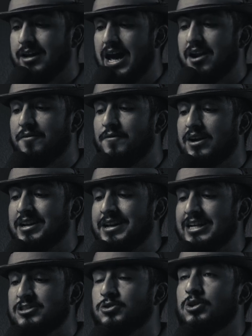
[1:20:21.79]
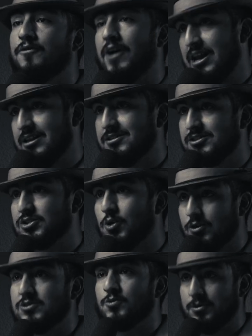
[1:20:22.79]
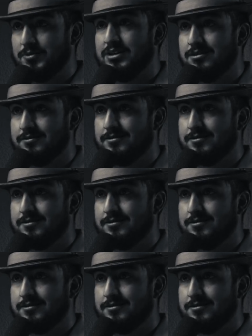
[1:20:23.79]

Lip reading: had a fucking history of violence towards women.